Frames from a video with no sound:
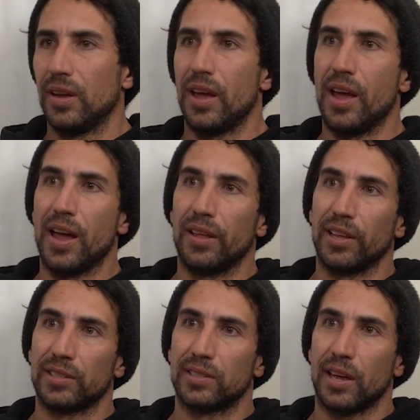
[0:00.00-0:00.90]
And
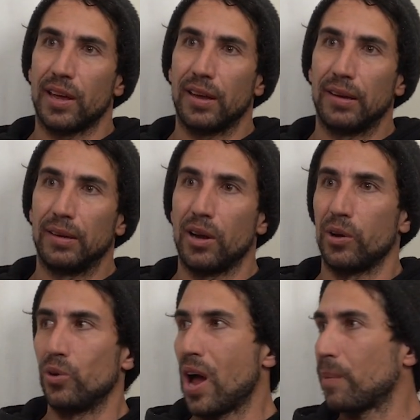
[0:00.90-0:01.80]
let's say,
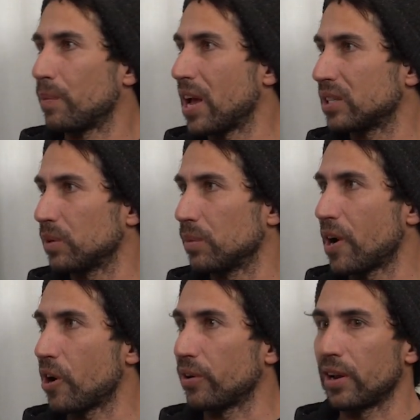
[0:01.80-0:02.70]
you happen to pass me in the
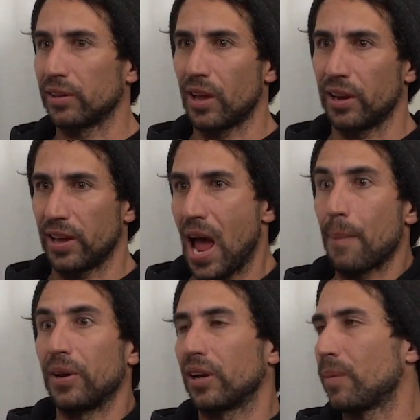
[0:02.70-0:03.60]
barrel and I
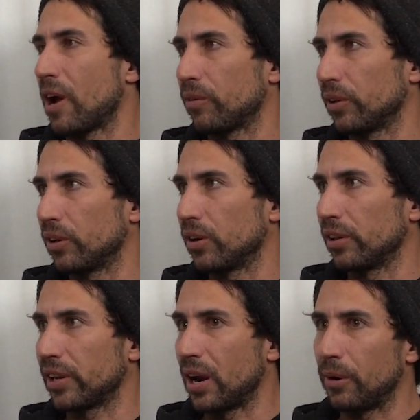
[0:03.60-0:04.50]
happen to come out really good on
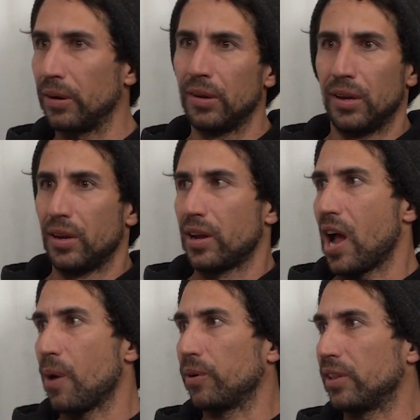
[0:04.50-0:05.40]
the camera.
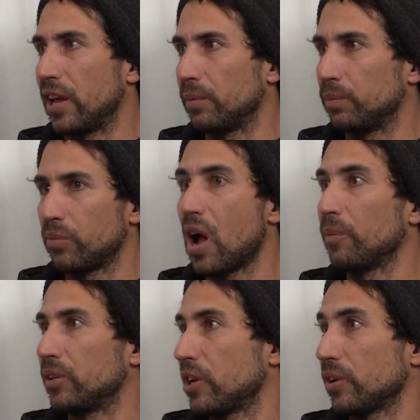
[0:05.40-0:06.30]
I would then
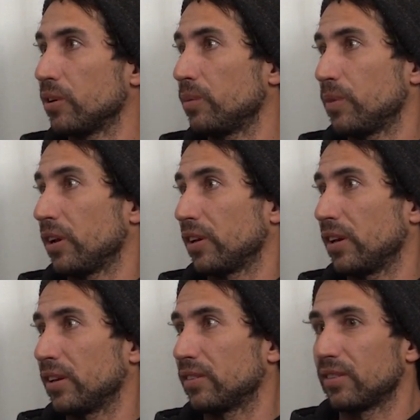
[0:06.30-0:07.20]
probably tell you and be like,
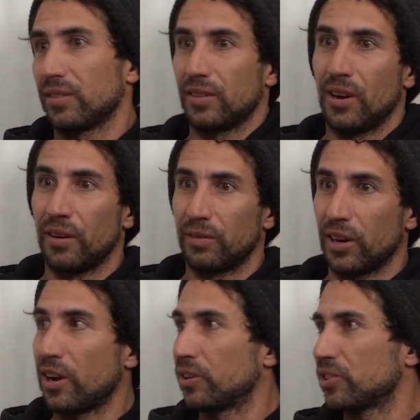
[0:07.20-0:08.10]
hey, I
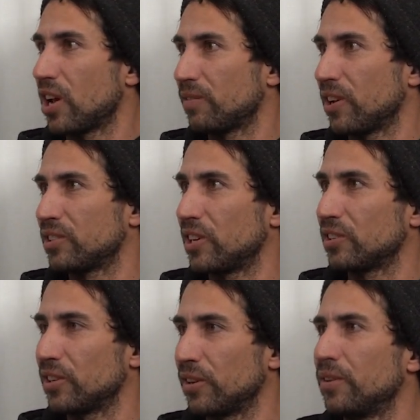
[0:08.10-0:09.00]
got a good shot of you. I'd send
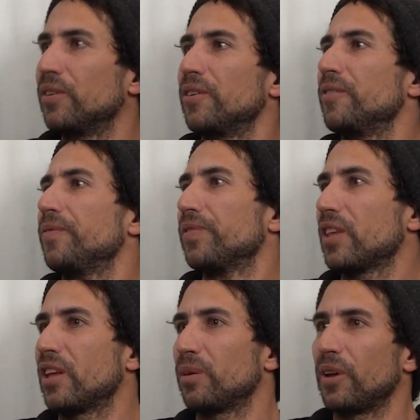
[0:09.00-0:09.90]
it to you.
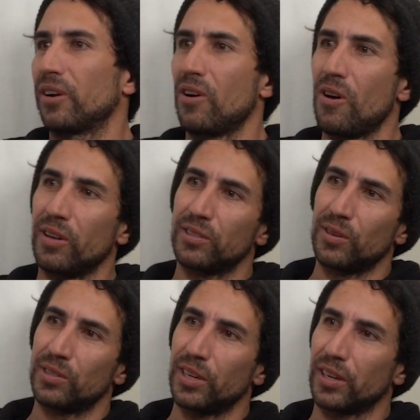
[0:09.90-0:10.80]
And you'd be like, oh, that's
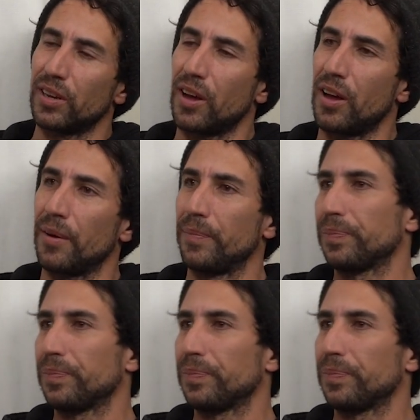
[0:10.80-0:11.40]
so sick. I